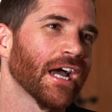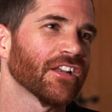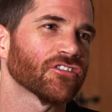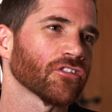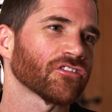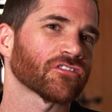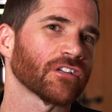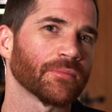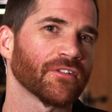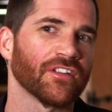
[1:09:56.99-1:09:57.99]
Mm-hmm. And it's not
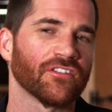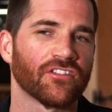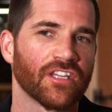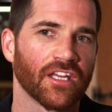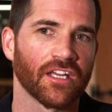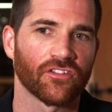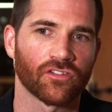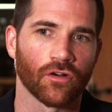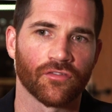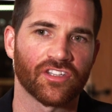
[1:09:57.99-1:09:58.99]
disruptive in the
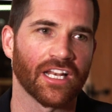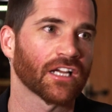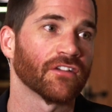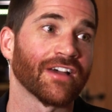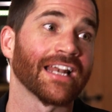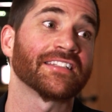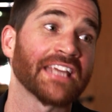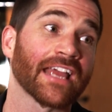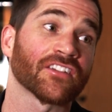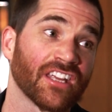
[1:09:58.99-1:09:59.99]
sort of Silicon Valley
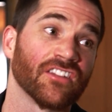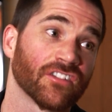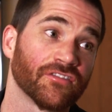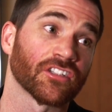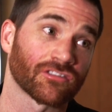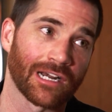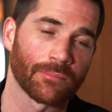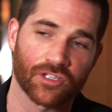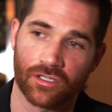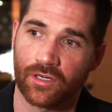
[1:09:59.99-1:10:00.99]
tech sense of
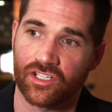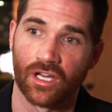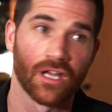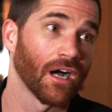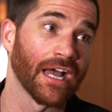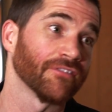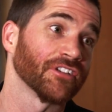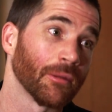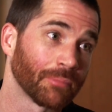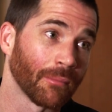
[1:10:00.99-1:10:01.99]
disruption, which I have
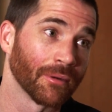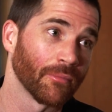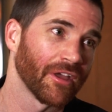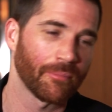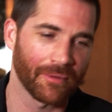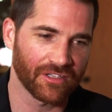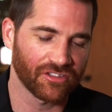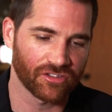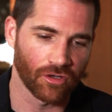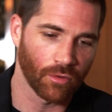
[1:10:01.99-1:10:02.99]
no problem with, but
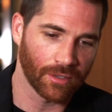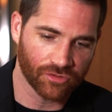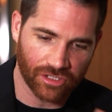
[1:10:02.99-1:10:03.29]
this is not what I'm